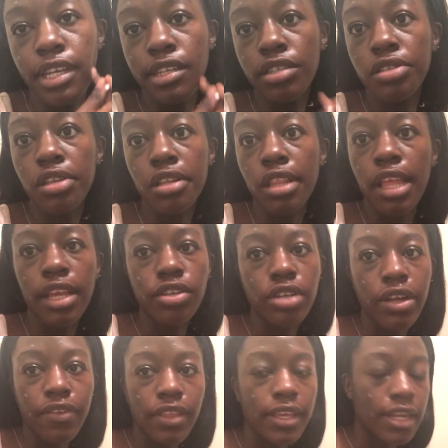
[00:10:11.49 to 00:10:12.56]
I just didn't like
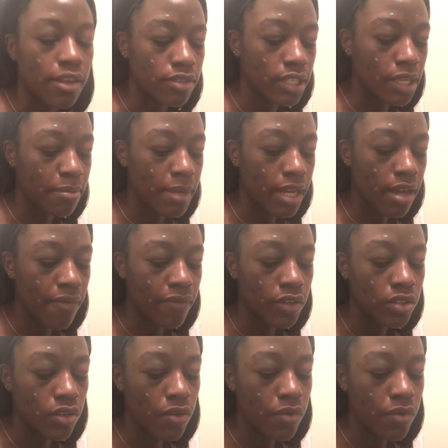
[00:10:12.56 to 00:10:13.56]
traveling and I was in my comfort